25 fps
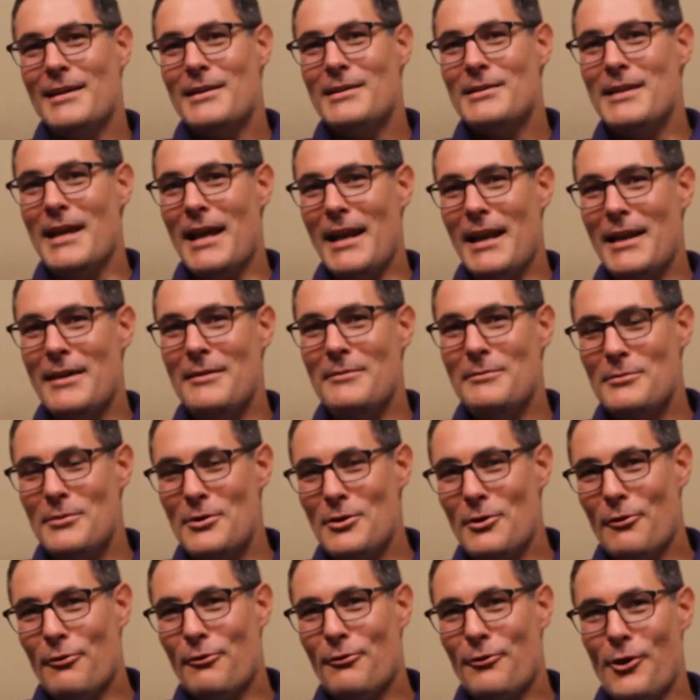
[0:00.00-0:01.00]
Denny,
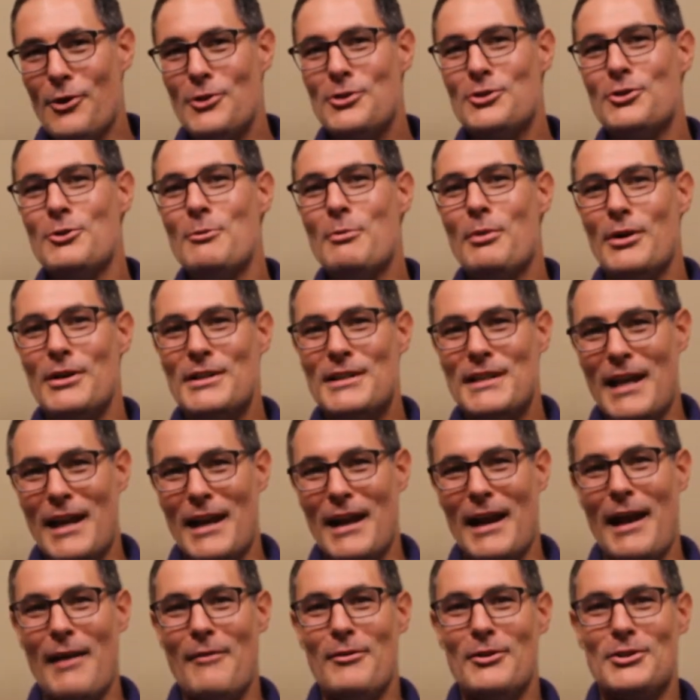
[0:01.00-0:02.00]
you're the first
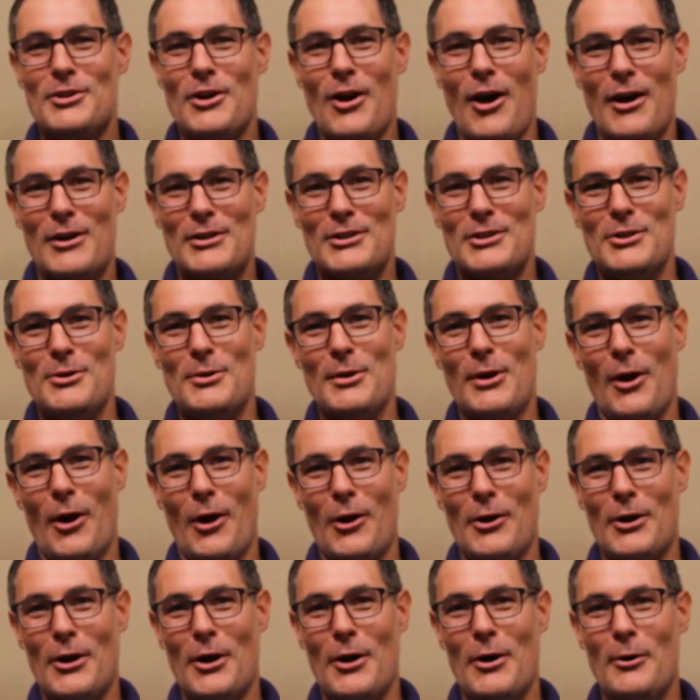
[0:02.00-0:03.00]
superintendent I ever talked to at
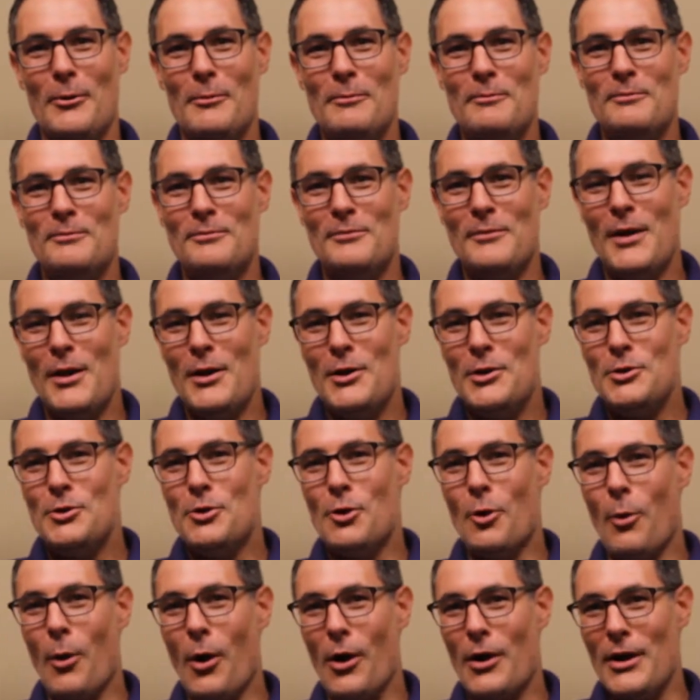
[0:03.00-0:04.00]
ARCO. You
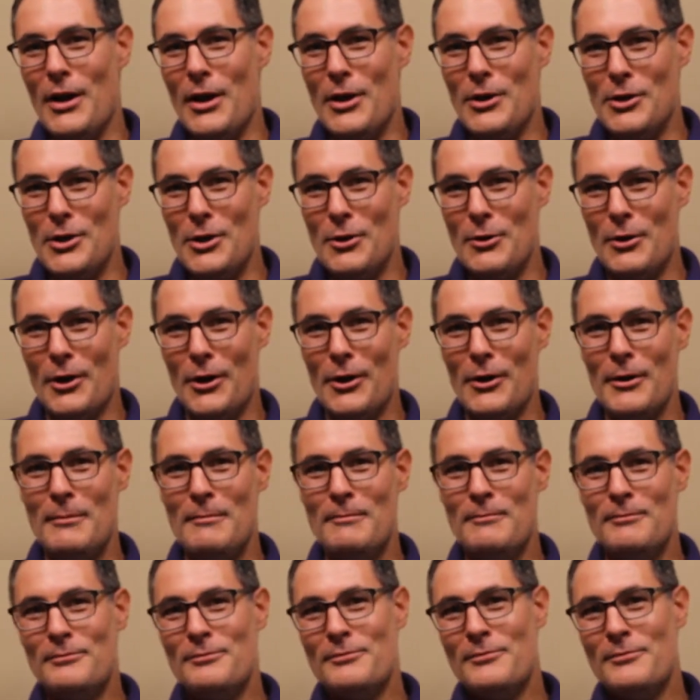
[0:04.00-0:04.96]
were working at Neuter,